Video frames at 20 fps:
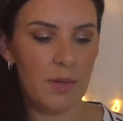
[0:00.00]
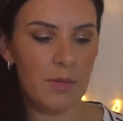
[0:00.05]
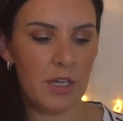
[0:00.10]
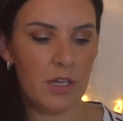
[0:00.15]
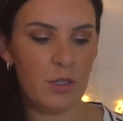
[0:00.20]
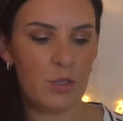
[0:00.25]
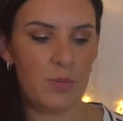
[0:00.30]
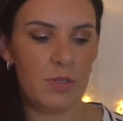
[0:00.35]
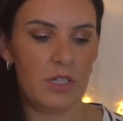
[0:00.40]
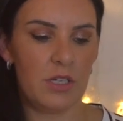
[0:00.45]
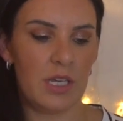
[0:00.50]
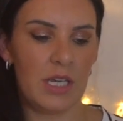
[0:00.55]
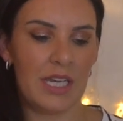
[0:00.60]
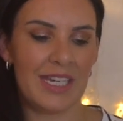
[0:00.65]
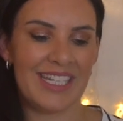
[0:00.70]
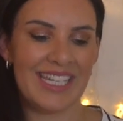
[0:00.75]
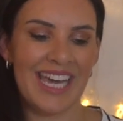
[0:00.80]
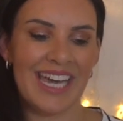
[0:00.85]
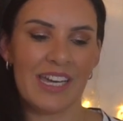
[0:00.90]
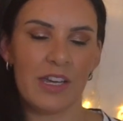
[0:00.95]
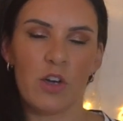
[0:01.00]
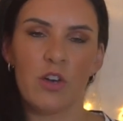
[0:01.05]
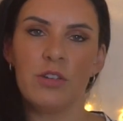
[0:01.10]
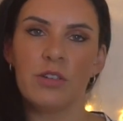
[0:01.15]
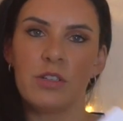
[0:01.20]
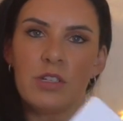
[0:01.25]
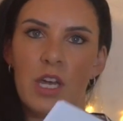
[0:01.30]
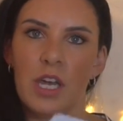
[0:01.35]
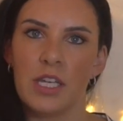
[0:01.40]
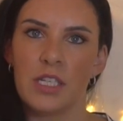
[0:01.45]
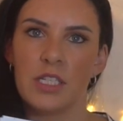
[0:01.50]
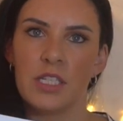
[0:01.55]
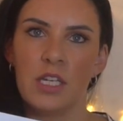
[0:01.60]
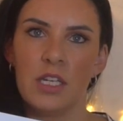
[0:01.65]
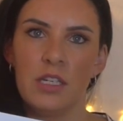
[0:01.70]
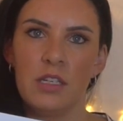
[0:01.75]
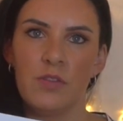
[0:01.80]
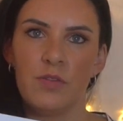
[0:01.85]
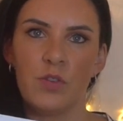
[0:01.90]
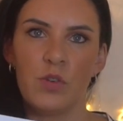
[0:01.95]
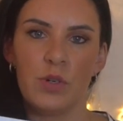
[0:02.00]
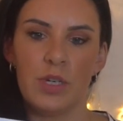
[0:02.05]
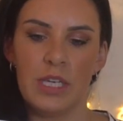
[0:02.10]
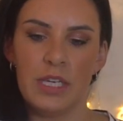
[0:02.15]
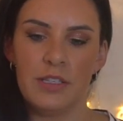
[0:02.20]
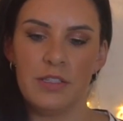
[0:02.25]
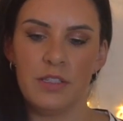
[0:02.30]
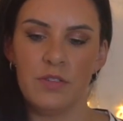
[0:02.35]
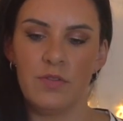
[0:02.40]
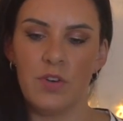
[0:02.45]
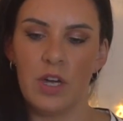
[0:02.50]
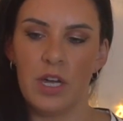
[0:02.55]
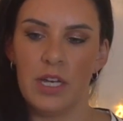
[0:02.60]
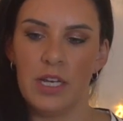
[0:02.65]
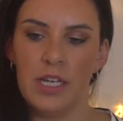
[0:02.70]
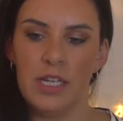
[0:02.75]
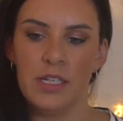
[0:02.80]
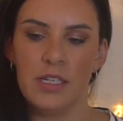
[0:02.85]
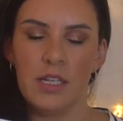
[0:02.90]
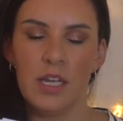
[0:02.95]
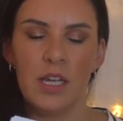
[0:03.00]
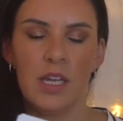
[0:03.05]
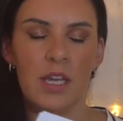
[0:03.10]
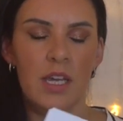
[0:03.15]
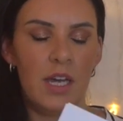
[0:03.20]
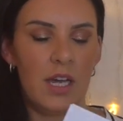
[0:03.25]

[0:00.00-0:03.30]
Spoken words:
I'm going to be doing Attack on Titan for easy violin.